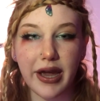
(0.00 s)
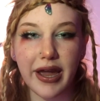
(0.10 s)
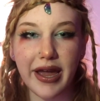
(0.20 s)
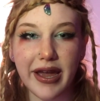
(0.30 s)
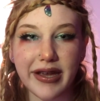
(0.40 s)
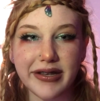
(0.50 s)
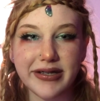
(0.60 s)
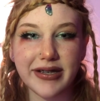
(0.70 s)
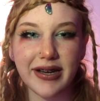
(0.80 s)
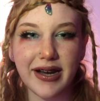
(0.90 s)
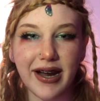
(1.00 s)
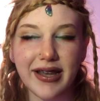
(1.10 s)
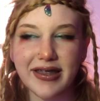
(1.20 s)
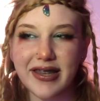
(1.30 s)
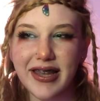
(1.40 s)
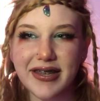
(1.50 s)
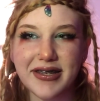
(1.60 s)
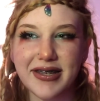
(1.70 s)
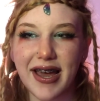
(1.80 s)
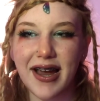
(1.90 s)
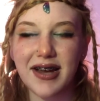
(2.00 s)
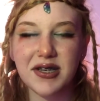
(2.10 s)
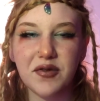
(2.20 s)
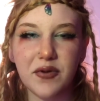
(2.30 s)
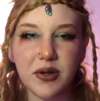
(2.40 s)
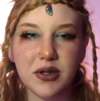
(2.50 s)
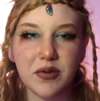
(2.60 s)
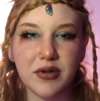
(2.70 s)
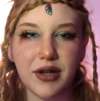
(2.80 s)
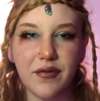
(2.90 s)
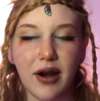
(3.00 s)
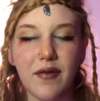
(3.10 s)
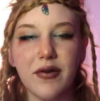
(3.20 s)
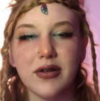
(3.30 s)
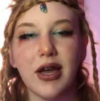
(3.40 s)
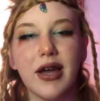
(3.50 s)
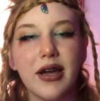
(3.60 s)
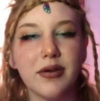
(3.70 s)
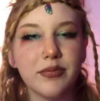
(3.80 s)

And the next day, I just felt so different. I felt like,